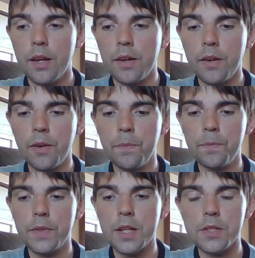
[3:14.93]

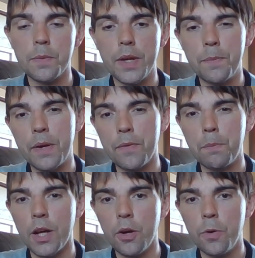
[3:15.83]
that's going to be a bit of a
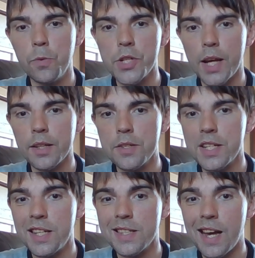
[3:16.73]
blow. Xhaka's
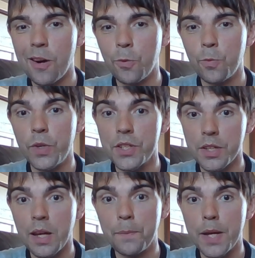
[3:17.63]
in a doubt, which
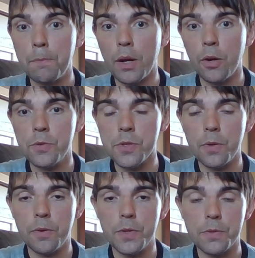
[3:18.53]

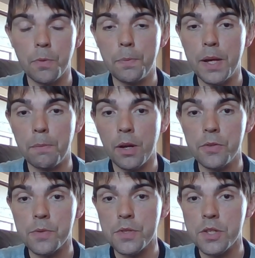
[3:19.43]
will be a blow
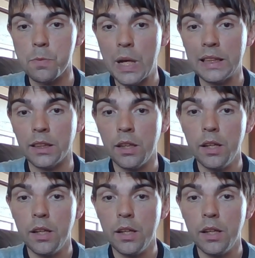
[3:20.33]
to us as well.